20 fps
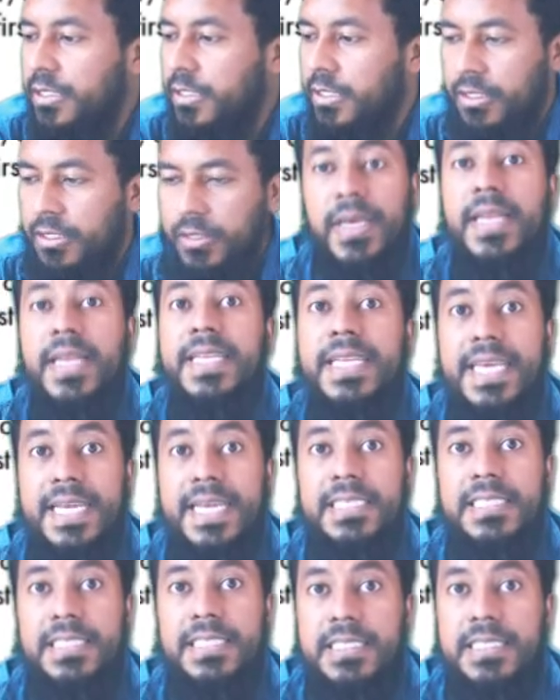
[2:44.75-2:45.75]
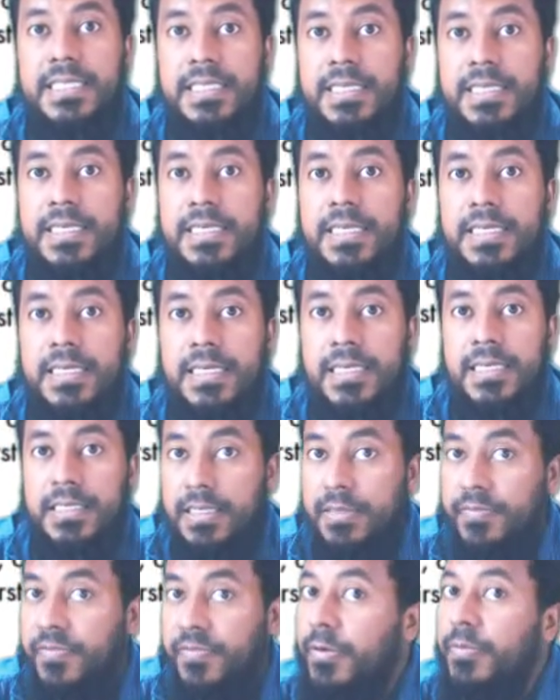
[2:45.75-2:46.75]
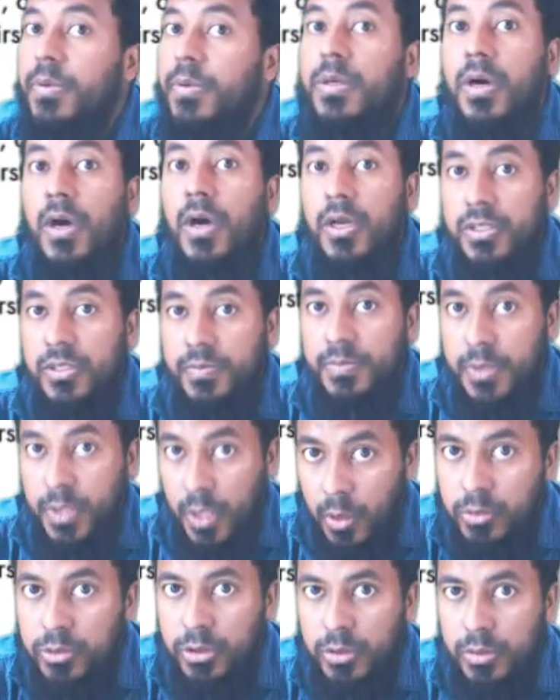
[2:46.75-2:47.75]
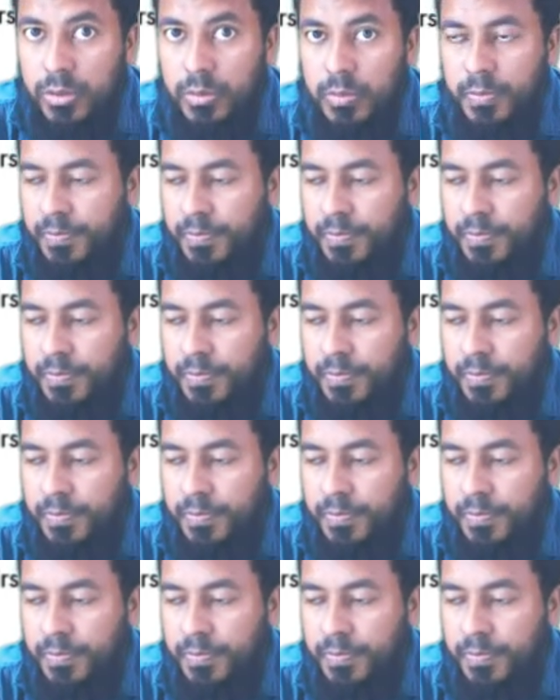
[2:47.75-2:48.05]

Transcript: you can get the variable cost total.